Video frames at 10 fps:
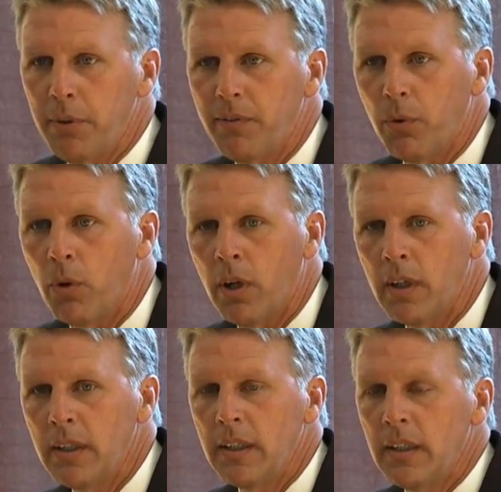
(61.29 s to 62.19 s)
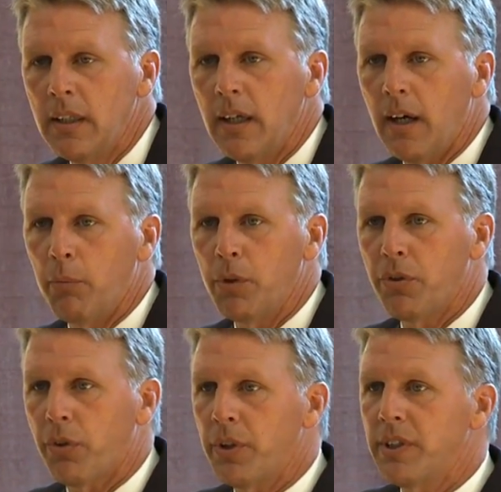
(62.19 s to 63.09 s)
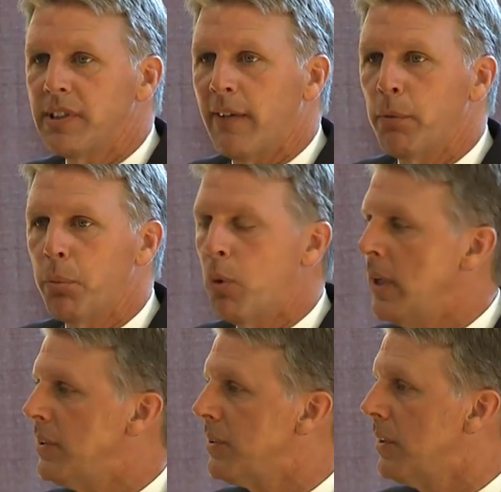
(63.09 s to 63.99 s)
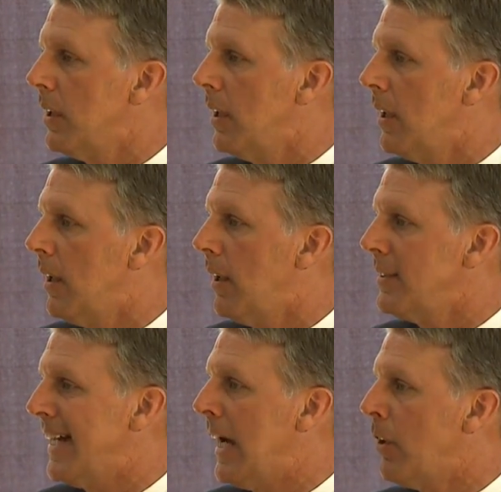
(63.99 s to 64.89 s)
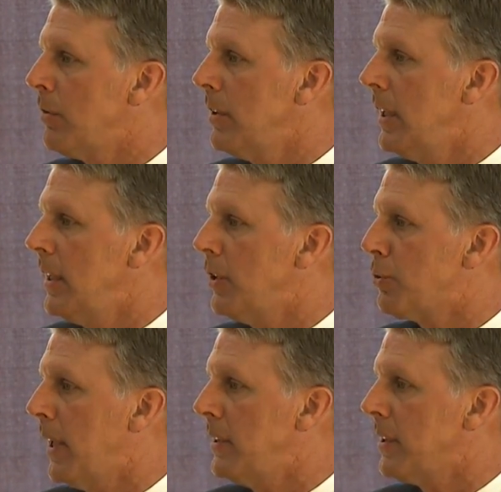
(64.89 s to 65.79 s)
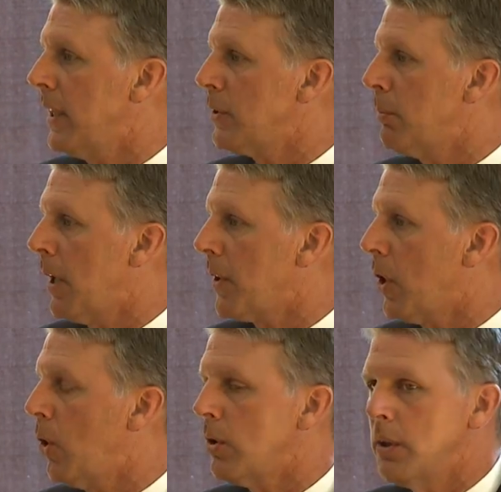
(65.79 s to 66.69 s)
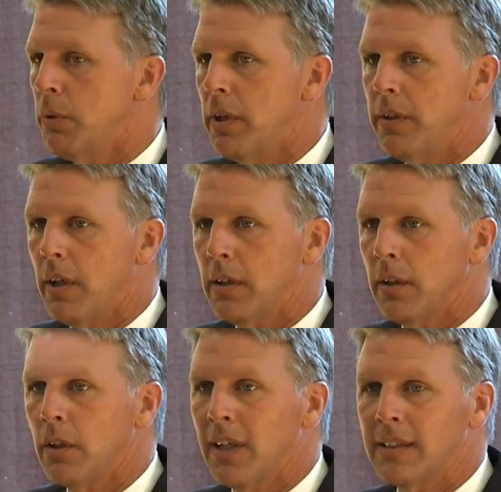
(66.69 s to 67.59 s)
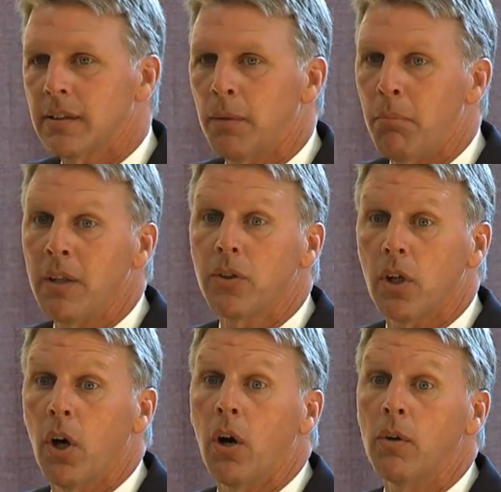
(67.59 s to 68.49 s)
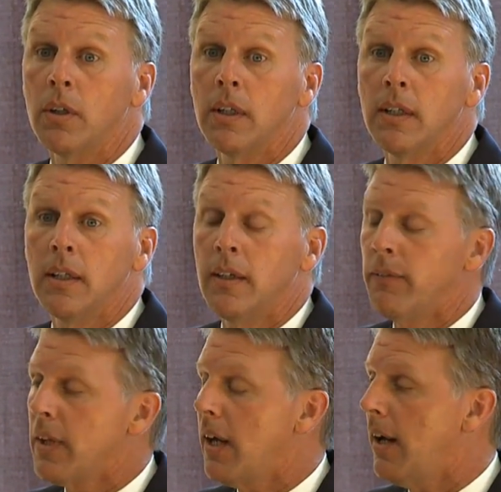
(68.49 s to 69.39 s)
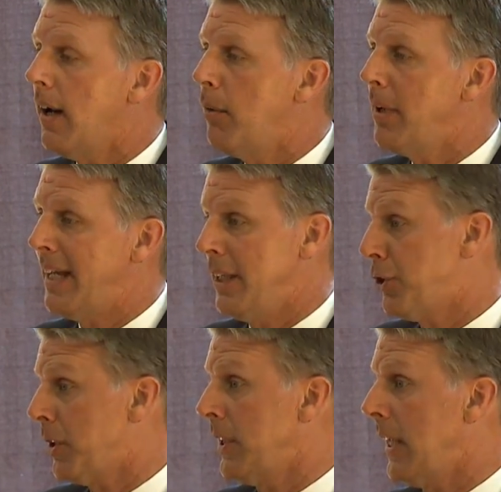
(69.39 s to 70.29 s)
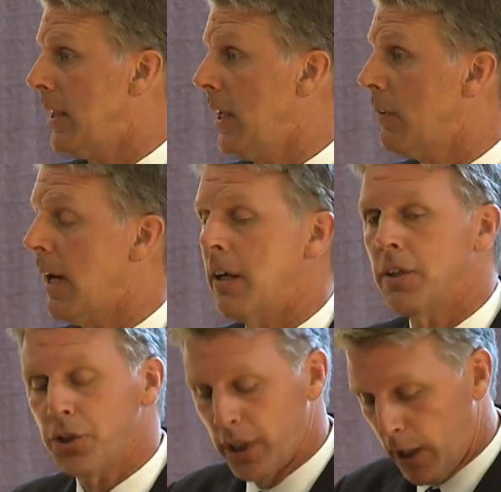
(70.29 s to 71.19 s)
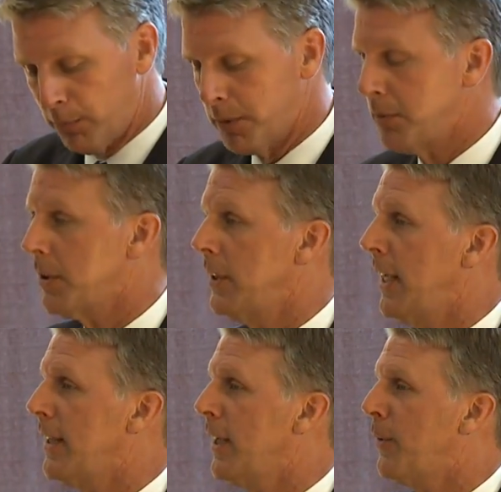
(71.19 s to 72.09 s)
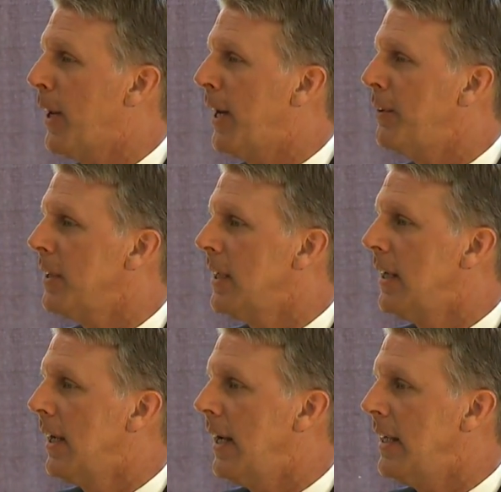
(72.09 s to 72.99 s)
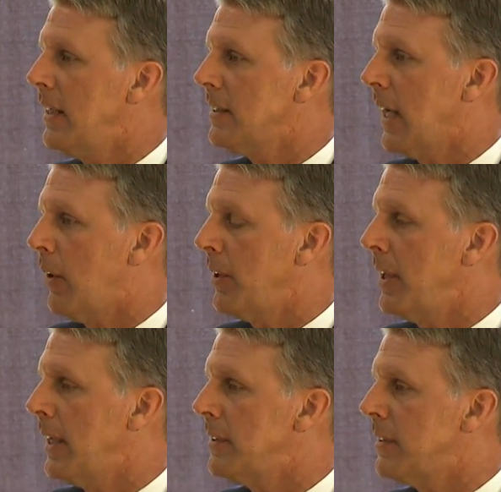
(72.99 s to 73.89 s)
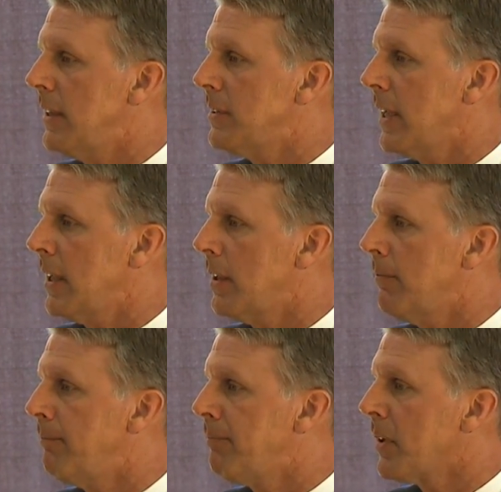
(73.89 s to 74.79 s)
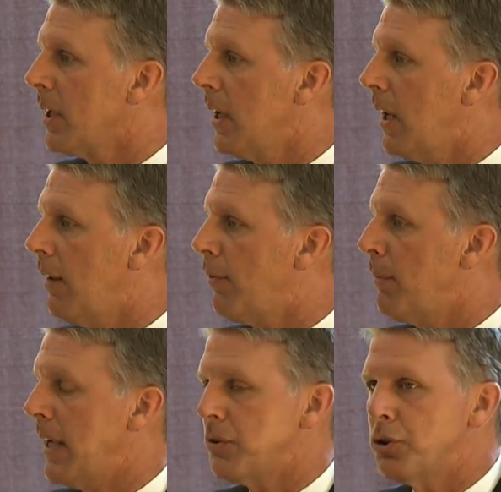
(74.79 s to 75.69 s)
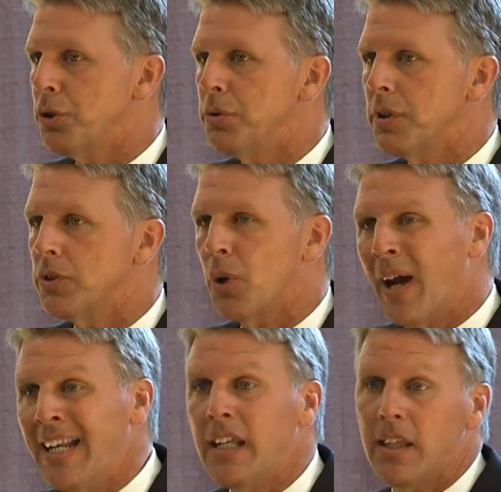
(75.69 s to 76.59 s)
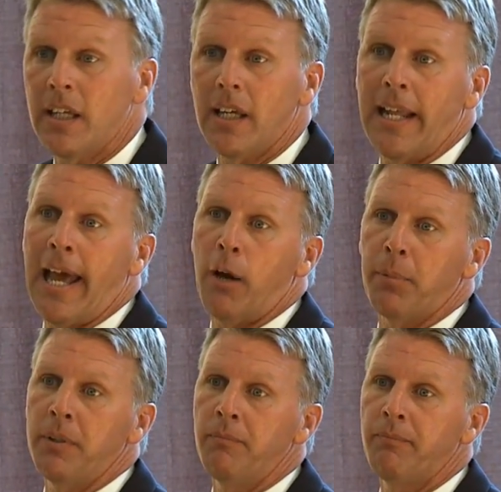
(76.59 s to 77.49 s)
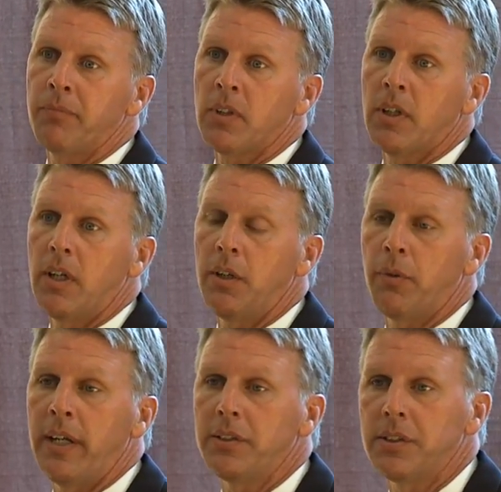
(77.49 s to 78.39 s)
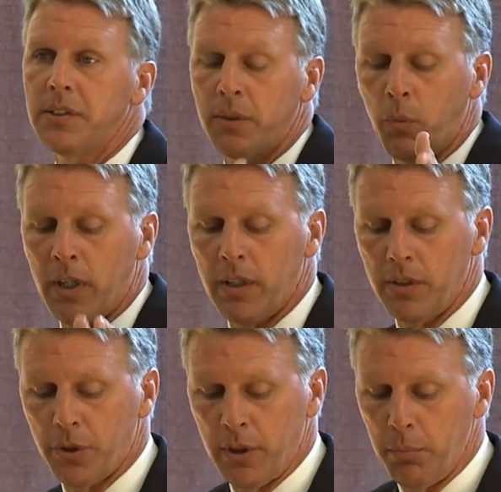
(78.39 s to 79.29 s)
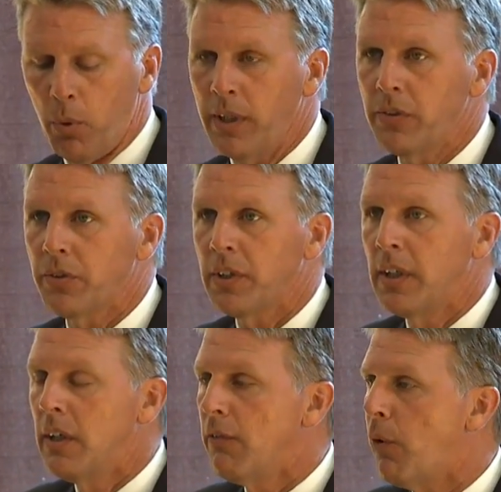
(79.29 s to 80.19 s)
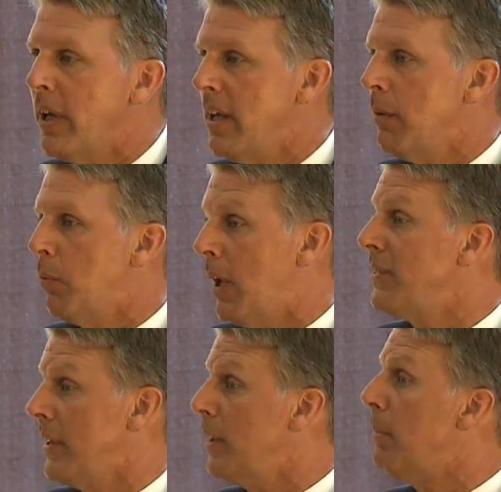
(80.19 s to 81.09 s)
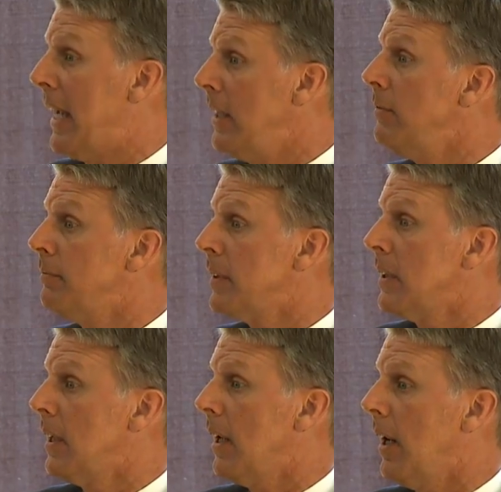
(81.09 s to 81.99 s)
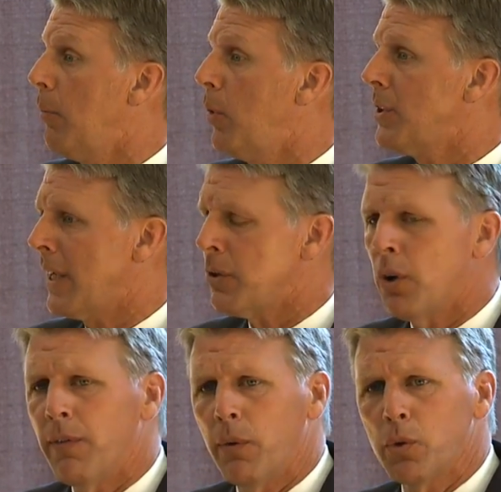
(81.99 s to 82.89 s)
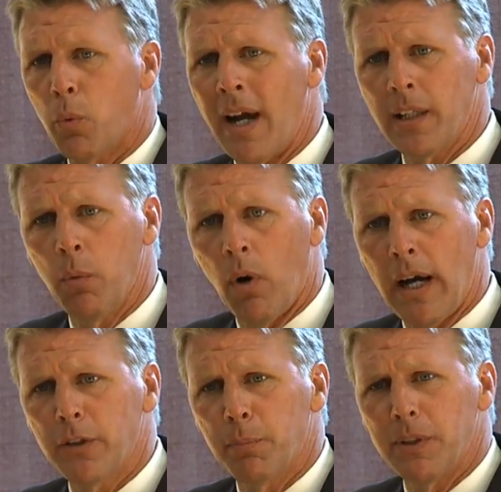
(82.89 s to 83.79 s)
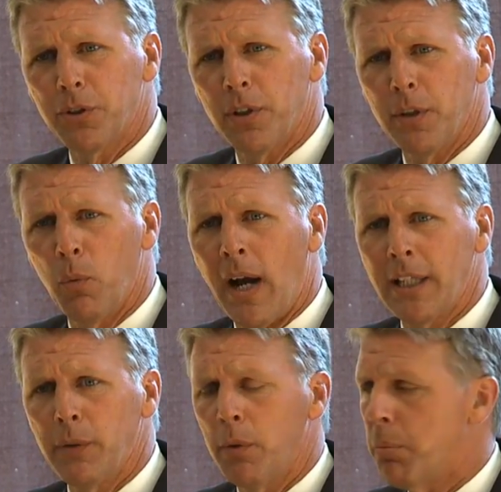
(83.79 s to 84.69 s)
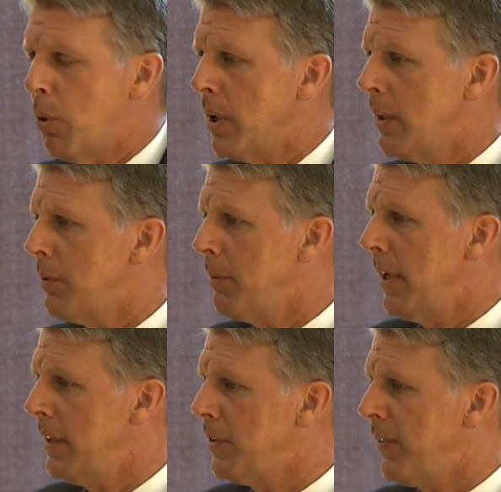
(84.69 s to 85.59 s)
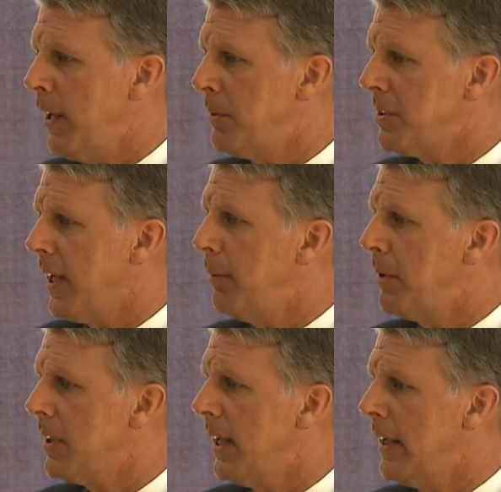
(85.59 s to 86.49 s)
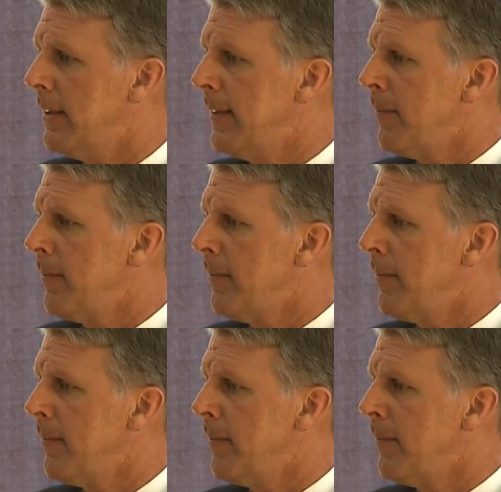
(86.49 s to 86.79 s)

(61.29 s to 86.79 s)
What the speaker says: before, was 37 points down in his race against Martha Coakley with a little less than a month to go. And he turned that thing around, and she helped him turn that thing around, and he is now a United States Senator from Massachusetts. So anything can happen in races, and one of the turning points for him was a debate, which I don't know if it was widely watched, but certainly widely reported when he made his famous statement that